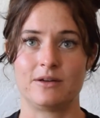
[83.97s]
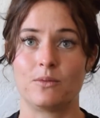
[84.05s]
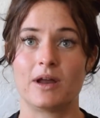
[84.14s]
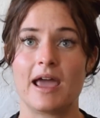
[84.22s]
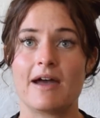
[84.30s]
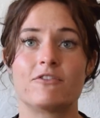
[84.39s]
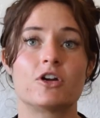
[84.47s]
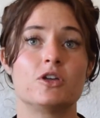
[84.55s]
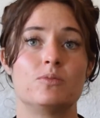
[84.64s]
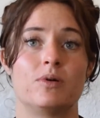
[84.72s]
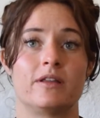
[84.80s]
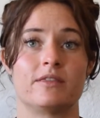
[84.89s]
whatever
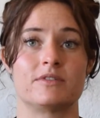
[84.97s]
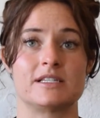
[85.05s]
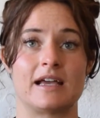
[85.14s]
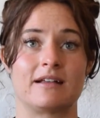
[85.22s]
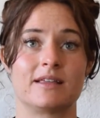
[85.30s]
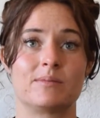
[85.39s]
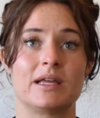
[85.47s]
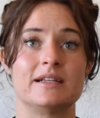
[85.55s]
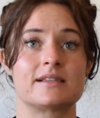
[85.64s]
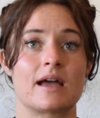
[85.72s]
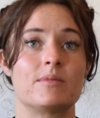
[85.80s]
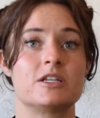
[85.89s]
you put in the recycling bin
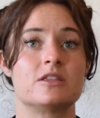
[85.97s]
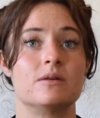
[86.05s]
is coming to